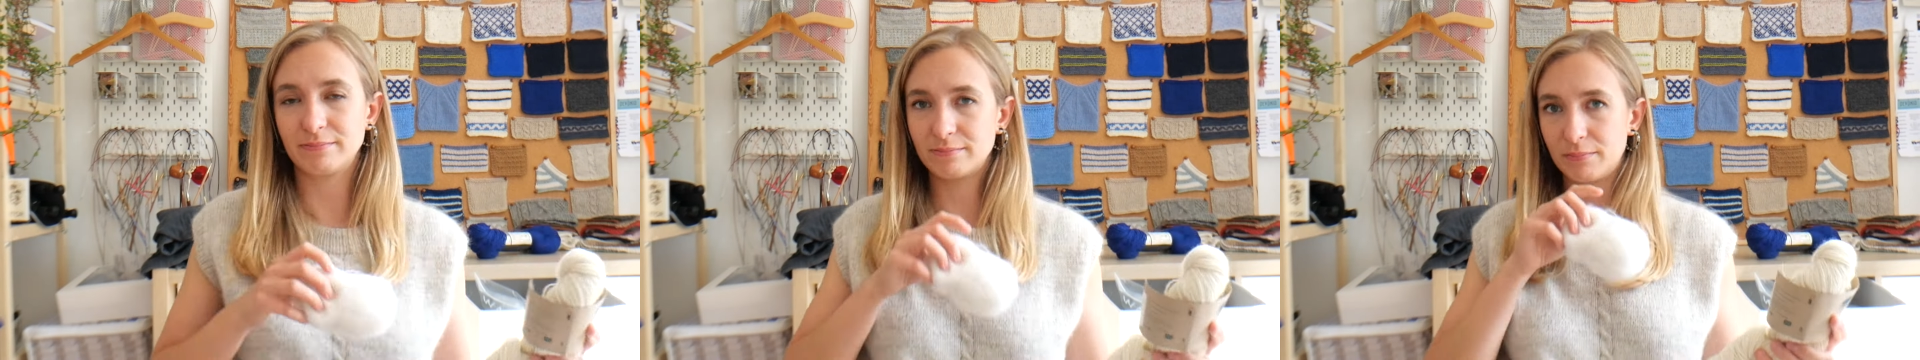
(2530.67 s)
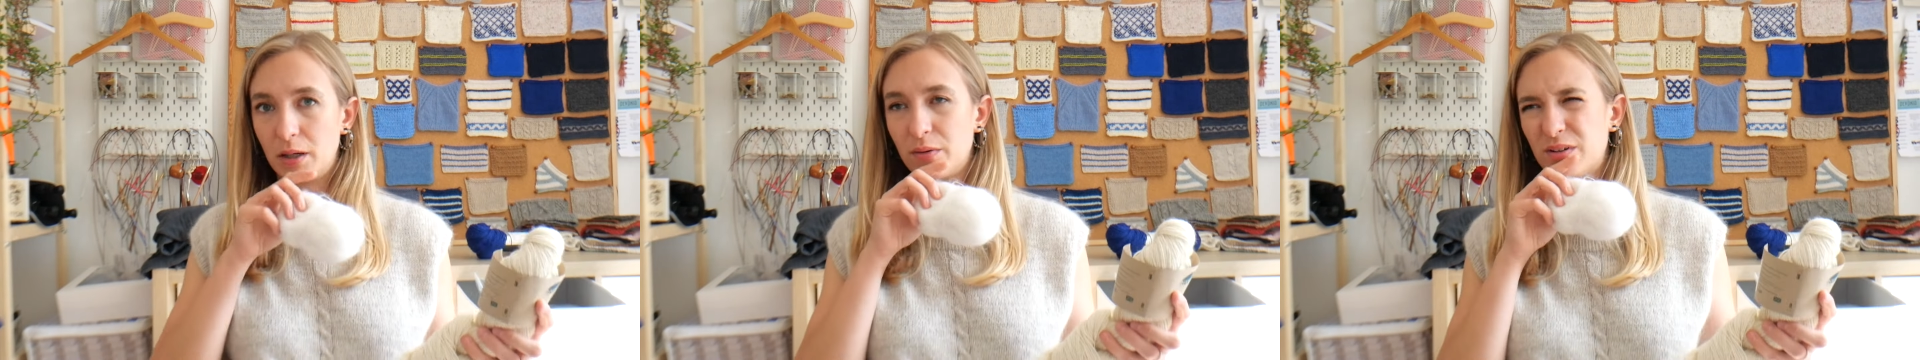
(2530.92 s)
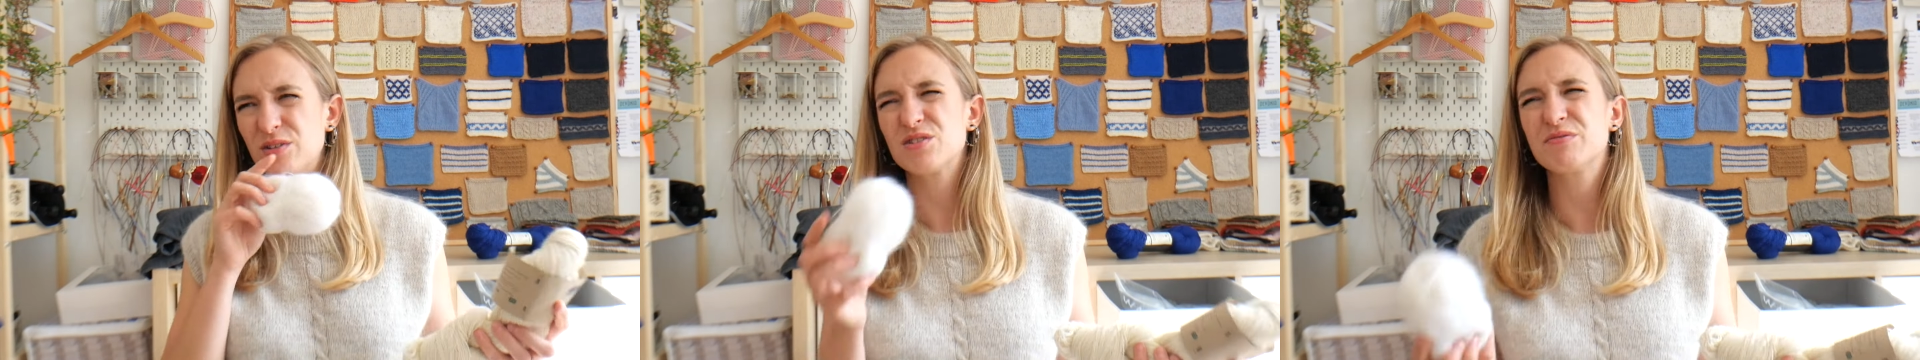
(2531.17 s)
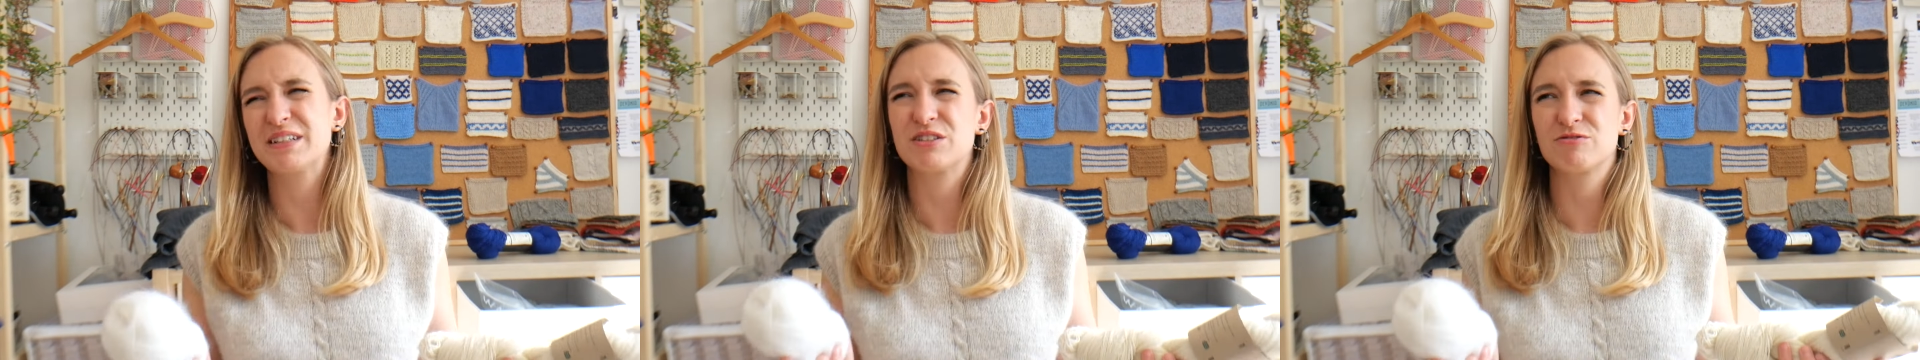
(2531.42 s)
mohair, and it's
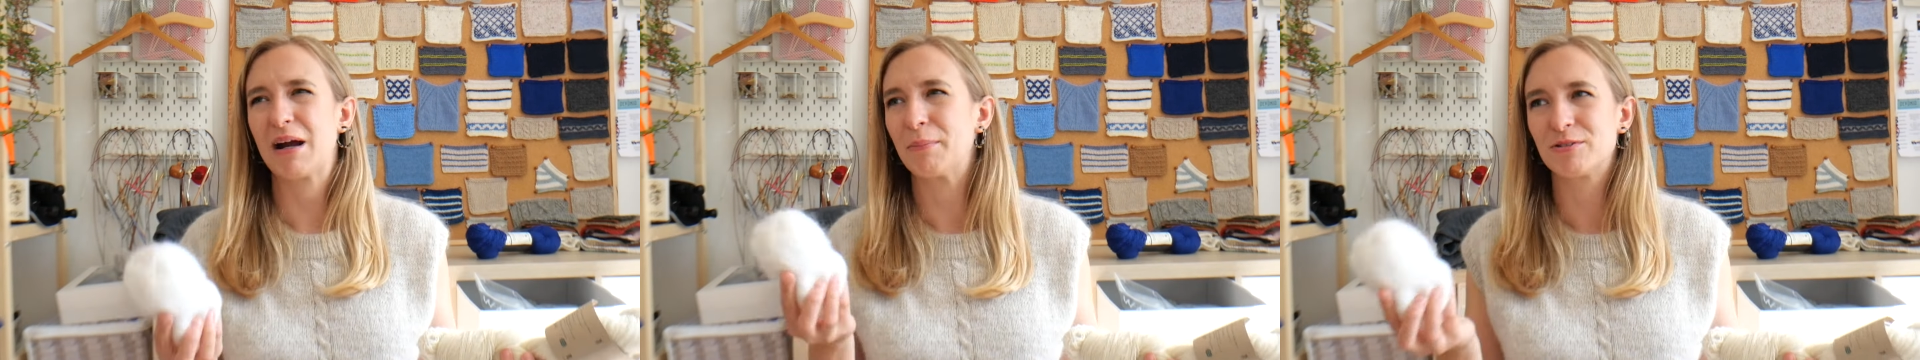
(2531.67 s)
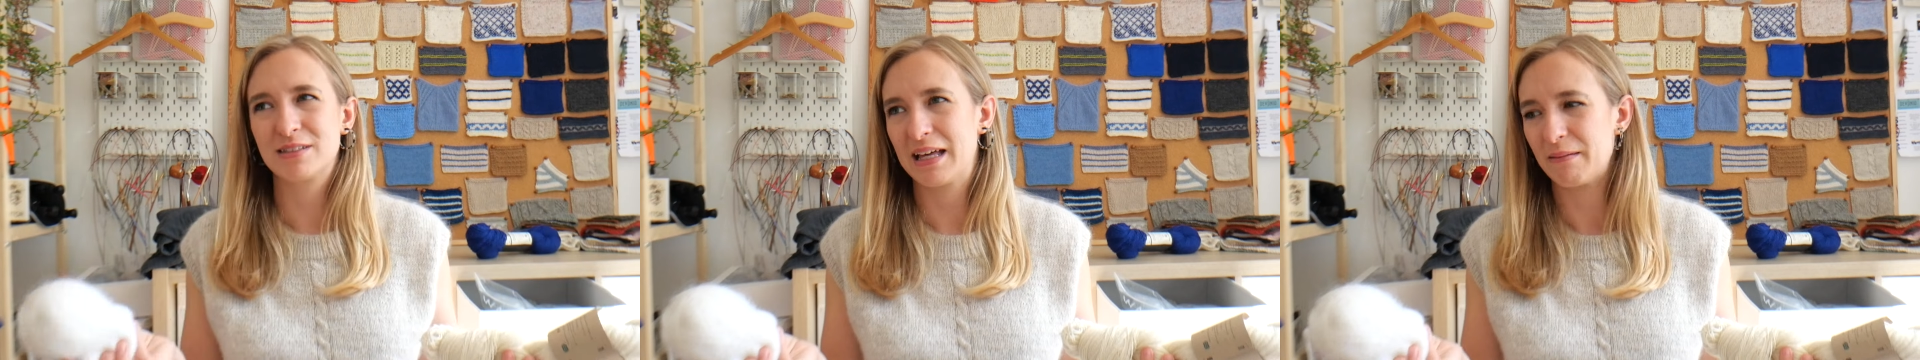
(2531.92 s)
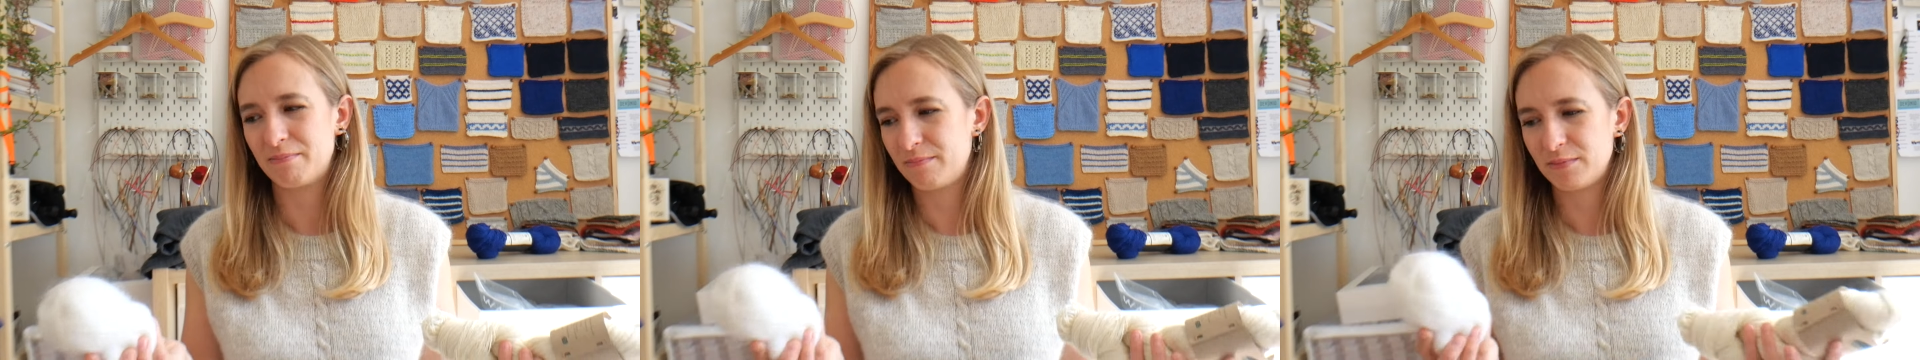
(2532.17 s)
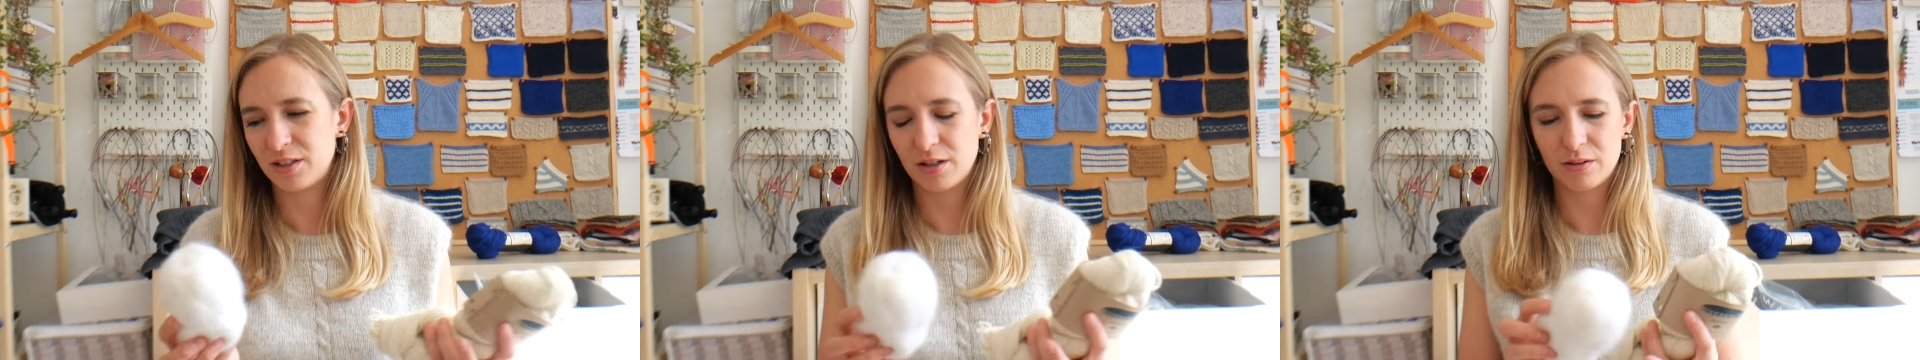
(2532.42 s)
not really scrap because they're,
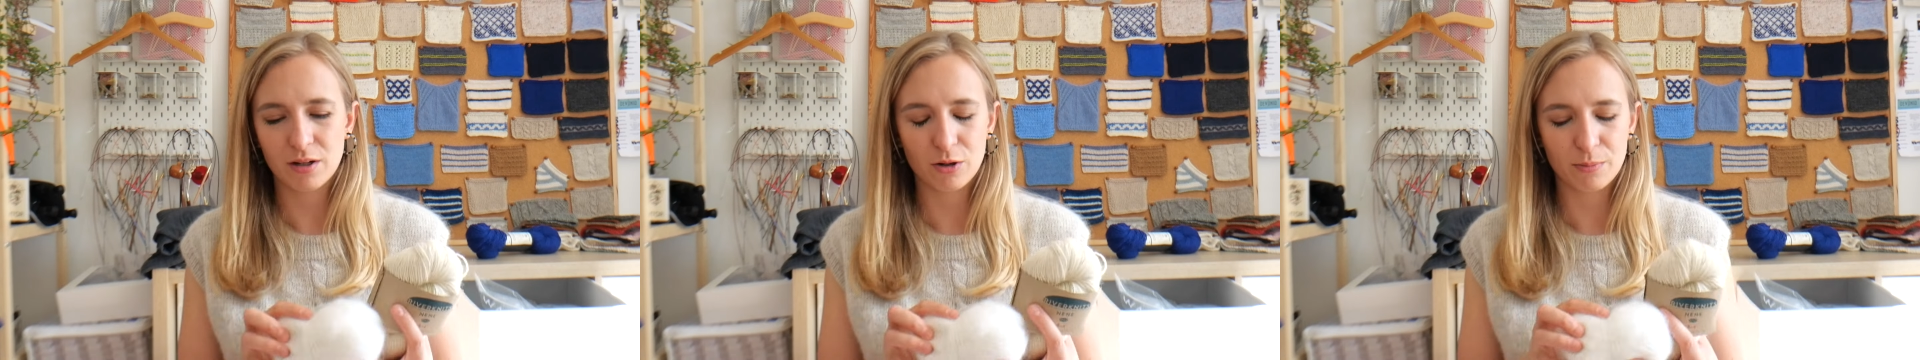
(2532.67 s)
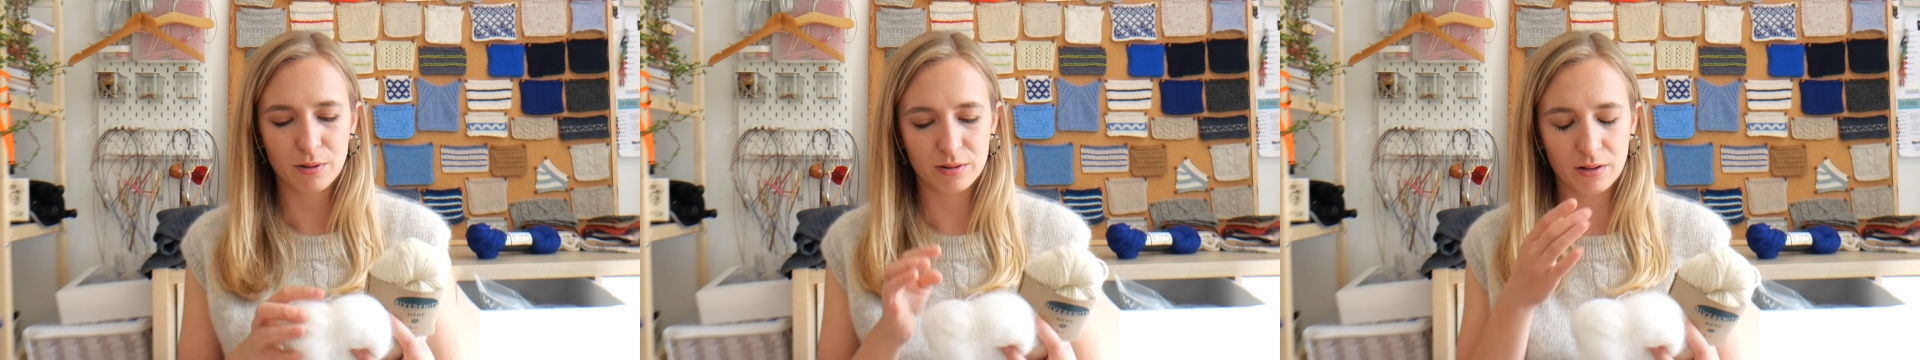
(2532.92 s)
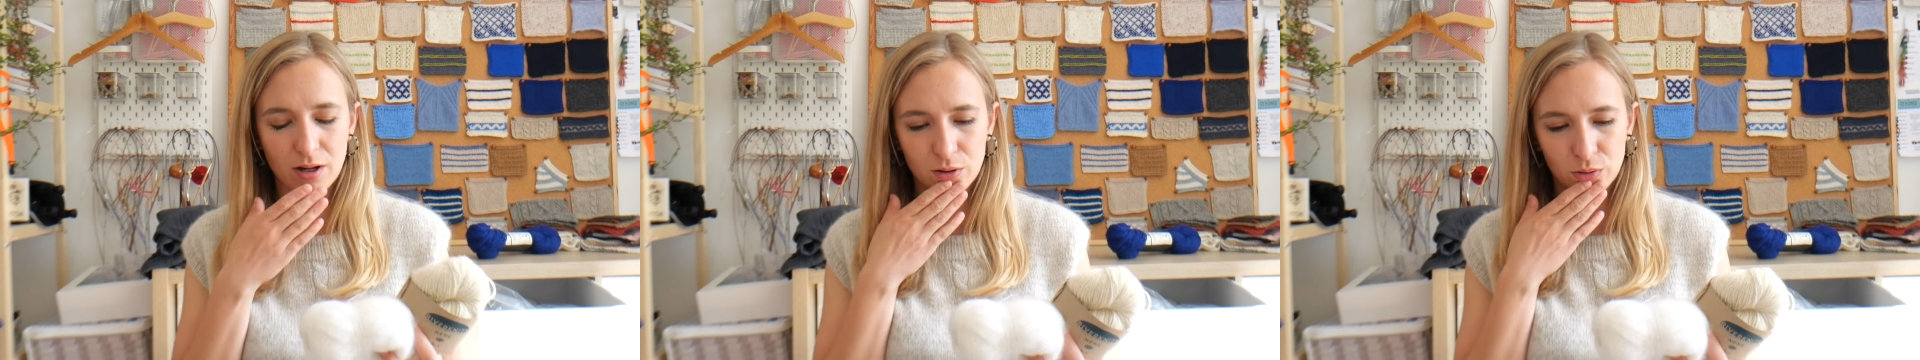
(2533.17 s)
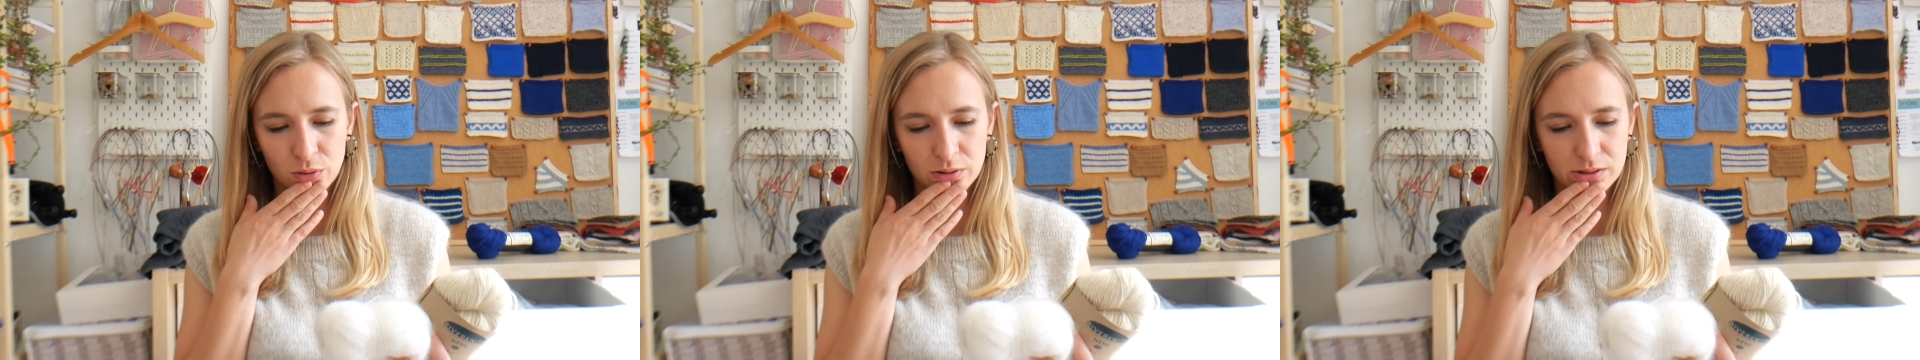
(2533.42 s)
you know,
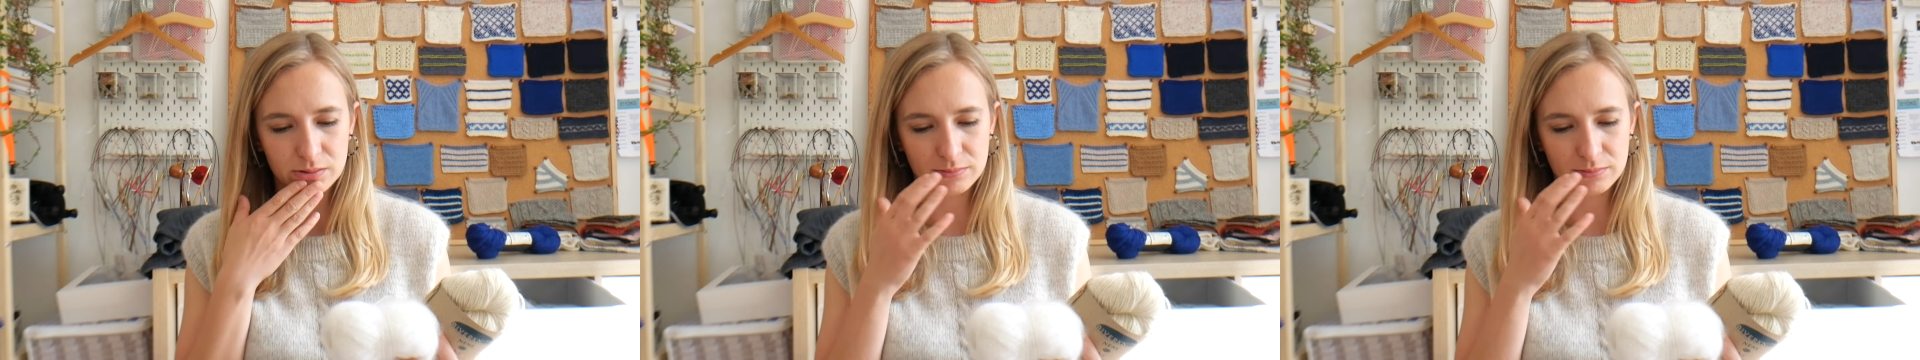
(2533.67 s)
whole